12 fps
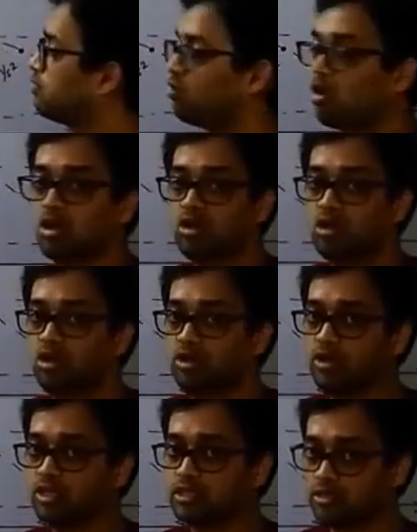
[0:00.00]
fall on
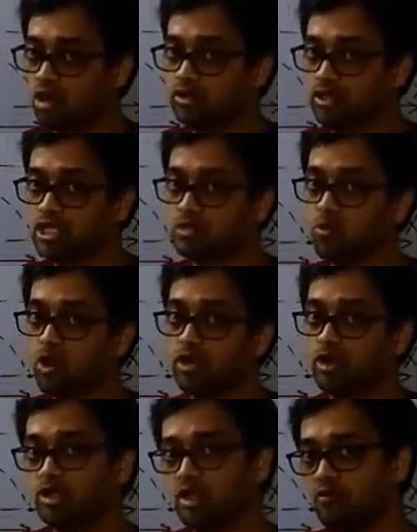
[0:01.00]
this point,
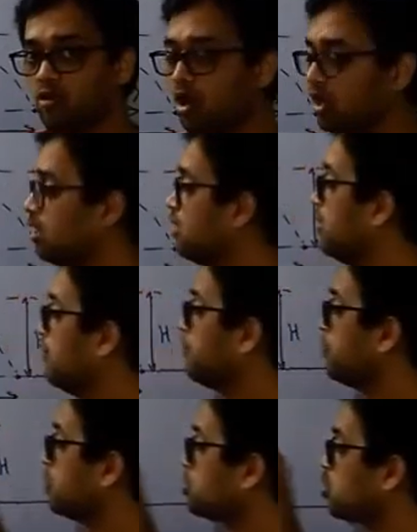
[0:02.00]
on the wall.
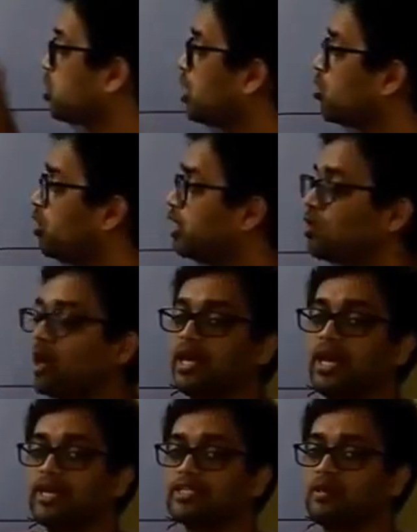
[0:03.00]
So you are going to
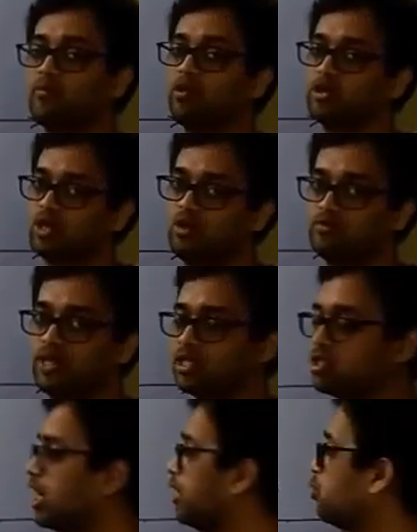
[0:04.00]
analyze the motion of that
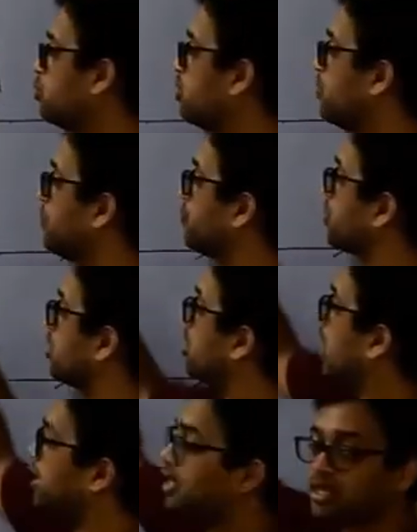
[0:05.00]
shadow.
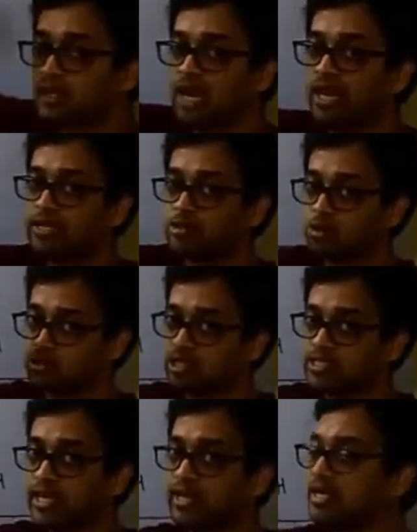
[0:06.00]
Another light source, the
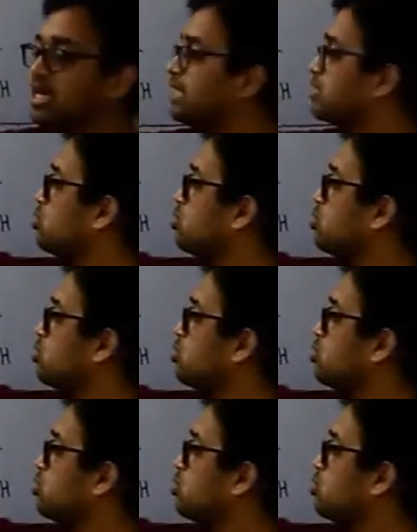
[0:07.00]
second light